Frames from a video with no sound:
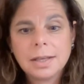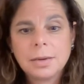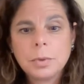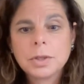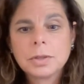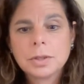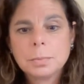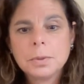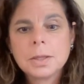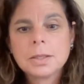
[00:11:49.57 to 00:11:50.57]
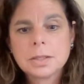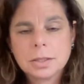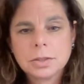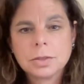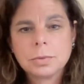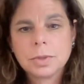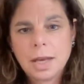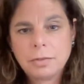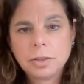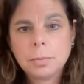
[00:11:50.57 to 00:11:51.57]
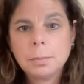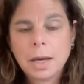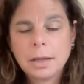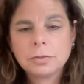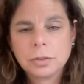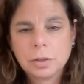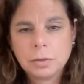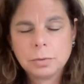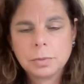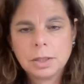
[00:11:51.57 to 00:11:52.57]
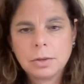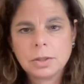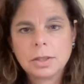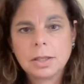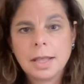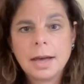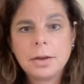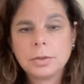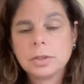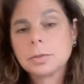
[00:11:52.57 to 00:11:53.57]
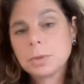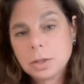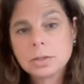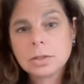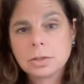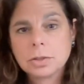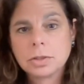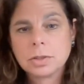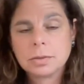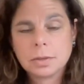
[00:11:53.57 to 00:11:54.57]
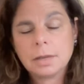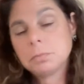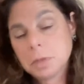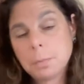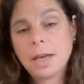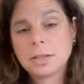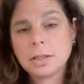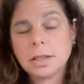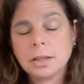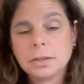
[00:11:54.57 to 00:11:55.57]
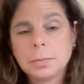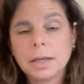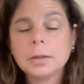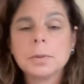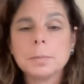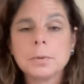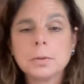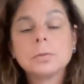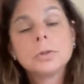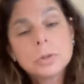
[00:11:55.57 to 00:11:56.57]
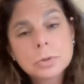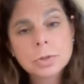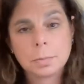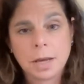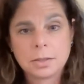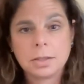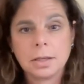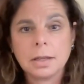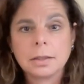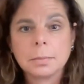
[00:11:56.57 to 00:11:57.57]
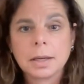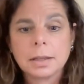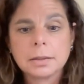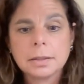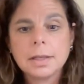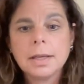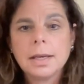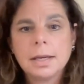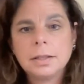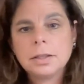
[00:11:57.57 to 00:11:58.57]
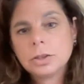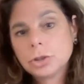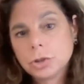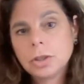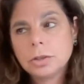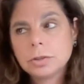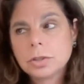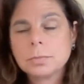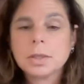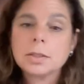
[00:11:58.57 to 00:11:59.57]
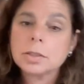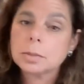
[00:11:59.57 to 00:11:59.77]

One of the biggest things that we have to be mindful of when we go into the cloud is because there's capacity on demand, people use capacity on demand. And it can trigger some lazy